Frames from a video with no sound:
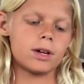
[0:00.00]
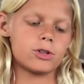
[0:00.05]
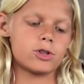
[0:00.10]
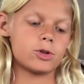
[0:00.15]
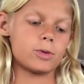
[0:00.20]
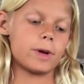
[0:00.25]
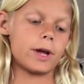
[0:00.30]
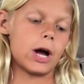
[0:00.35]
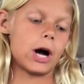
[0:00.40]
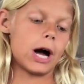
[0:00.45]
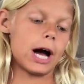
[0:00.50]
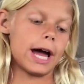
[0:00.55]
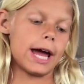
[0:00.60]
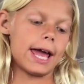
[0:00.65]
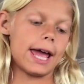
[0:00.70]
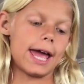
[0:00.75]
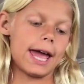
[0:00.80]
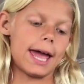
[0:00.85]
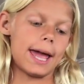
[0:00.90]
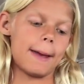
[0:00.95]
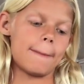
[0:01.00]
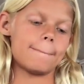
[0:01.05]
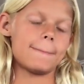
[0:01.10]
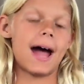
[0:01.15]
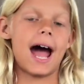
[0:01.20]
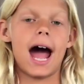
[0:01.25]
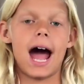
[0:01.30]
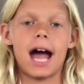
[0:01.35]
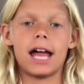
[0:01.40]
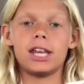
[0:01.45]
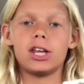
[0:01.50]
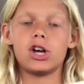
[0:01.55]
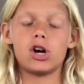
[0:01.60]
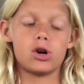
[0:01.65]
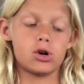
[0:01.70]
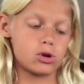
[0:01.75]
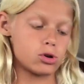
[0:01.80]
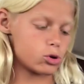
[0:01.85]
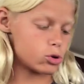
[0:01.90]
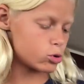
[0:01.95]
So we got a
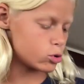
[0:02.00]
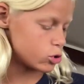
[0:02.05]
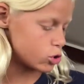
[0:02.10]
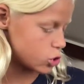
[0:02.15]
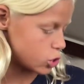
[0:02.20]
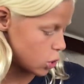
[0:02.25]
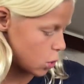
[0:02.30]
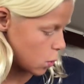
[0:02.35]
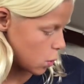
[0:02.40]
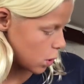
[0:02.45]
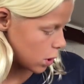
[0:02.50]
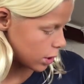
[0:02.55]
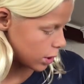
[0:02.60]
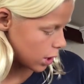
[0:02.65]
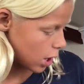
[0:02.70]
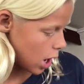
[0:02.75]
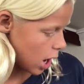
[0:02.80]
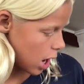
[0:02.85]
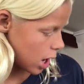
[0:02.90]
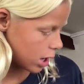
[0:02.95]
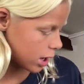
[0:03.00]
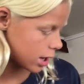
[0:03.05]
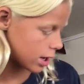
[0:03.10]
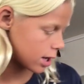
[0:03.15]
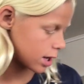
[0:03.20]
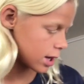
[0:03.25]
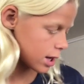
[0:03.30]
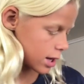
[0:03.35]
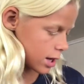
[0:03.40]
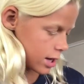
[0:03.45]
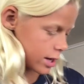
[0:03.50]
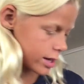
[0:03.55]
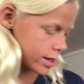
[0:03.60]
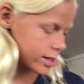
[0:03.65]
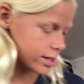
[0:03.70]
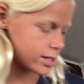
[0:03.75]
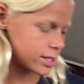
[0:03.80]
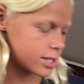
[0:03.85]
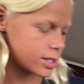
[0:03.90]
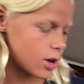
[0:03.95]
patio door lock,
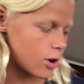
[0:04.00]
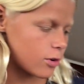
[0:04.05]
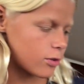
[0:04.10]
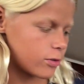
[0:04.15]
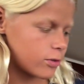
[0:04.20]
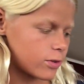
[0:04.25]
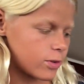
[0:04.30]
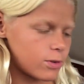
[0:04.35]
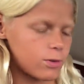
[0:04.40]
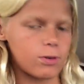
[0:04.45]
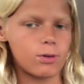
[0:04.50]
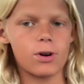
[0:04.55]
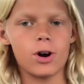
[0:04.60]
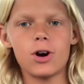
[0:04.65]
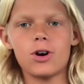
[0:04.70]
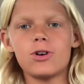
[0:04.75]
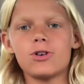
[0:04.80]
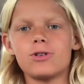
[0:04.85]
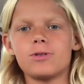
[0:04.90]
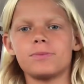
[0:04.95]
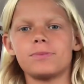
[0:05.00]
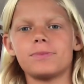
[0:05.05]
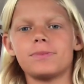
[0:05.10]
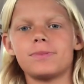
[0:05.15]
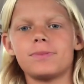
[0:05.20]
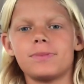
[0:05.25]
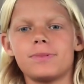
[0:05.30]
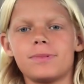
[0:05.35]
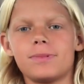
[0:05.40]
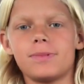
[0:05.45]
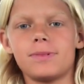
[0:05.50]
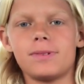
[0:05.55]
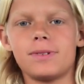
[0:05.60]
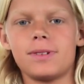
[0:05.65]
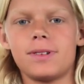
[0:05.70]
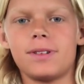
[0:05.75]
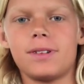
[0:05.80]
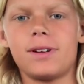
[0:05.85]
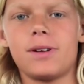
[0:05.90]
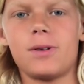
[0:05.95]
self-chrome
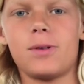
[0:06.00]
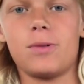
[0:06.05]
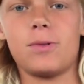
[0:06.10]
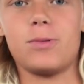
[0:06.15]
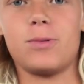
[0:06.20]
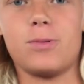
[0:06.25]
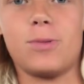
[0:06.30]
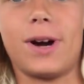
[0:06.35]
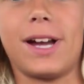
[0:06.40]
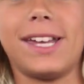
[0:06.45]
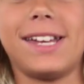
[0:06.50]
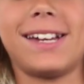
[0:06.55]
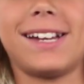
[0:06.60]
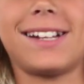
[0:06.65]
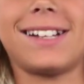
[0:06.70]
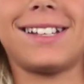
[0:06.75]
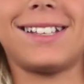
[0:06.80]
white.